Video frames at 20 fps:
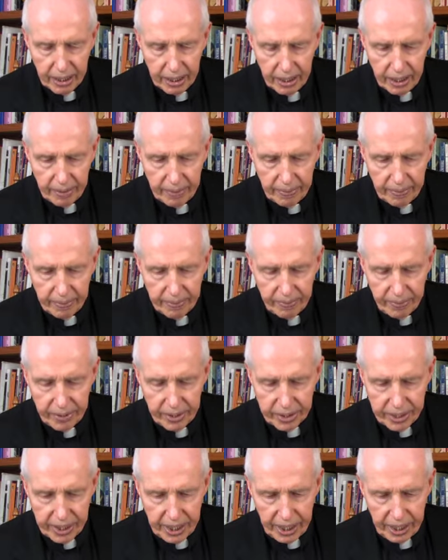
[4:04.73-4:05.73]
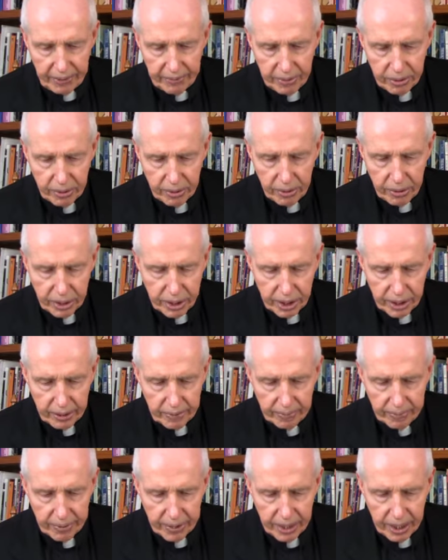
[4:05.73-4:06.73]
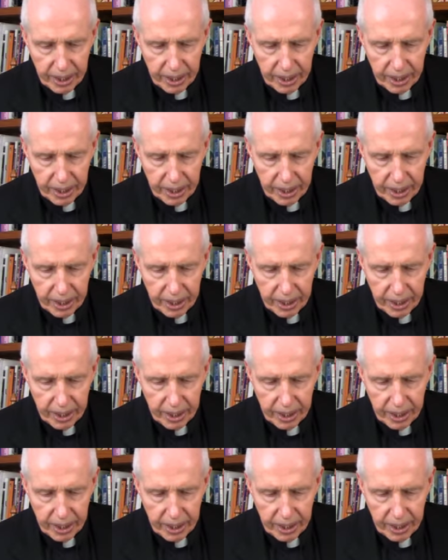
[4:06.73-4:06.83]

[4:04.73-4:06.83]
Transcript: the sake of Jerusalem.